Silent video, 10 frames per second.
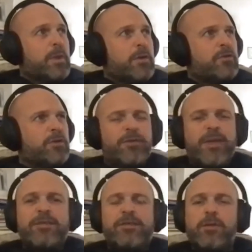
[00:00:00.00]
So the
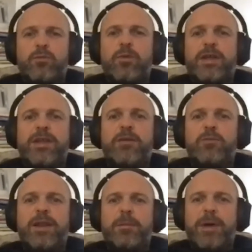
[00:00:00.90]
things that really,
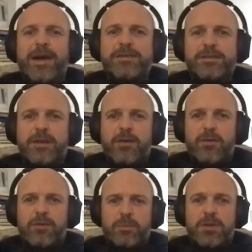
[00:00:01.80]
really matter to
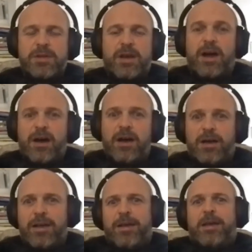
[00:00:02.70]
customers are,
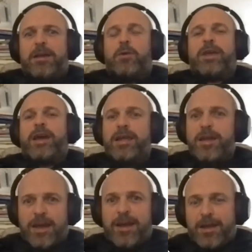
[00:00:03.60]
you know,
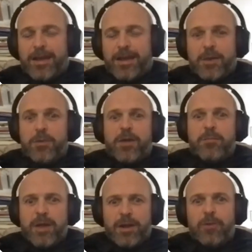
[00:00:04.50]
can you give
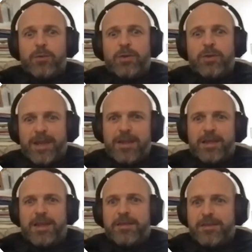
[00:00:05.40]
me a loan? Can
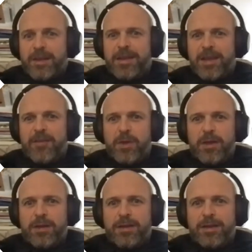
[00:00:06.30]
you give
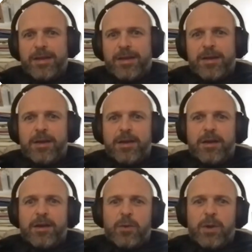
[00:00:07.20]
me
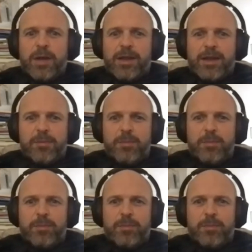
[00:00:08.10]
quickly?